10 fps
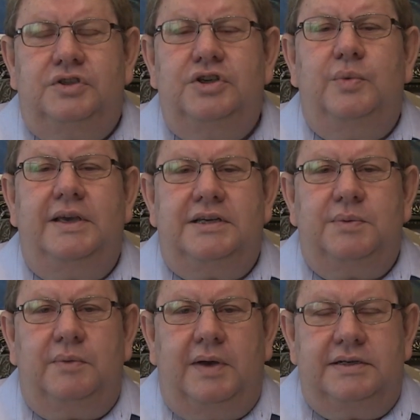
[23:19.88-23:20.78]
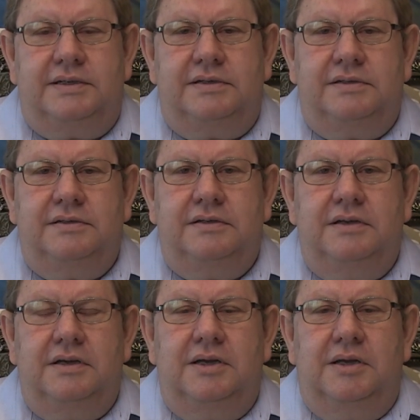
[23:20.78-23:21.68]
2 weeks we waited,
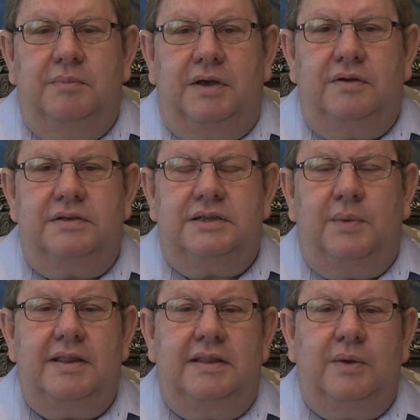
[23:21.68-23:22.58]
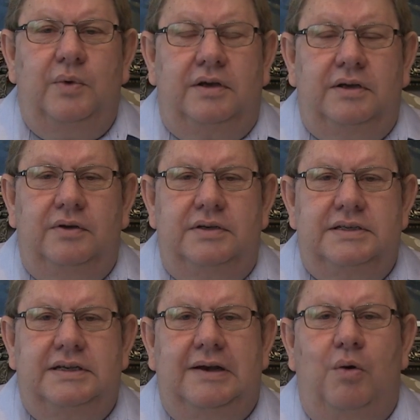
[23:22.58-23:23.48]
because the way that they work at Groote
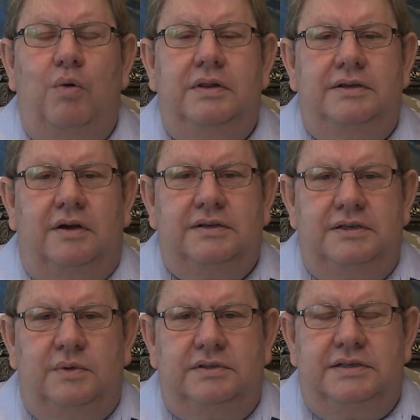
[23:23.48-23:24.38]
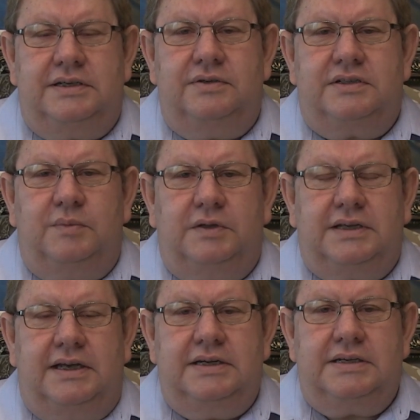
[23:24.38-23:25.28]
Schuur, all the doctors want to see you
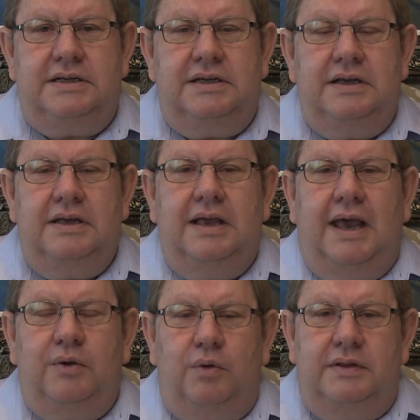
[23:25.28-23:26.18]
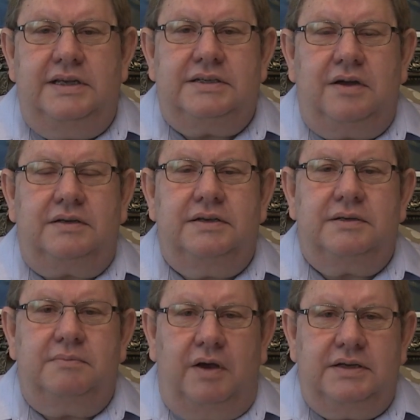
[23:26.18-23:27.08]
simultaneously. And all these doctors
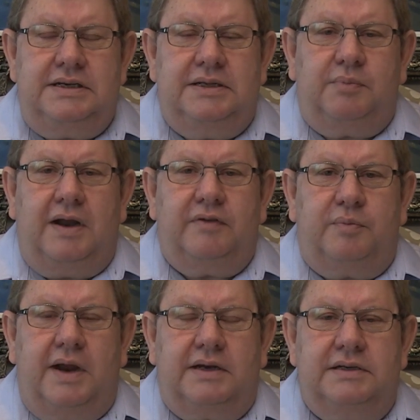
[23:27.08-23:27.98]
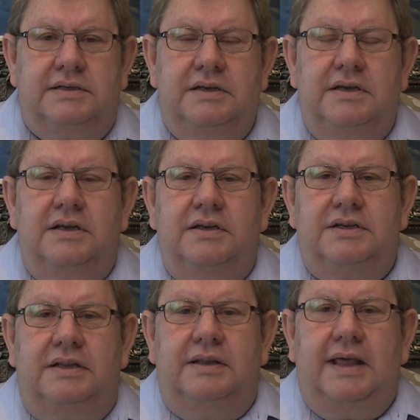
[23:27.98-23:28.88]
are mostly in private practice,
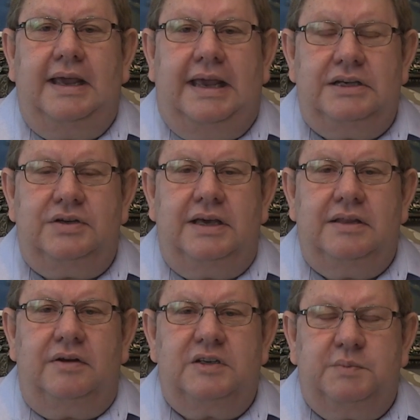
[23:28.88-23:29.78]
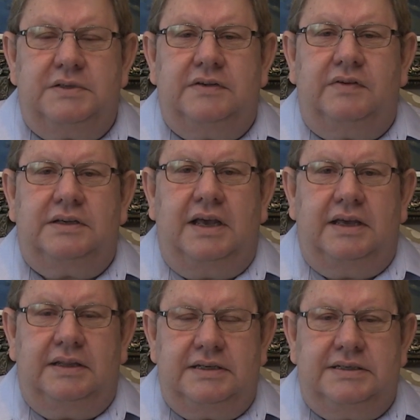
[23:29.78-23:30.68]
so that they get together on a specific day
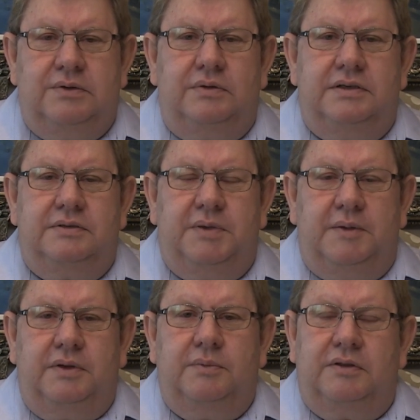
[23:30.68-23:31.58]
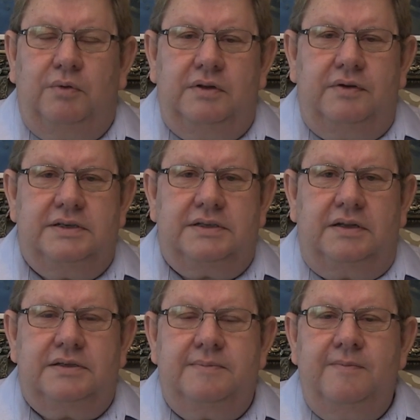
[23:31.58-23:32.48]
and they see all the people and with all the
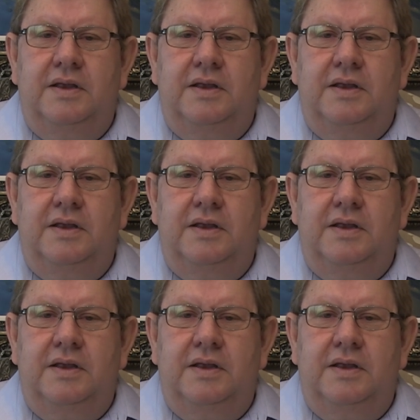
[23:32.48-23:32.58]
results.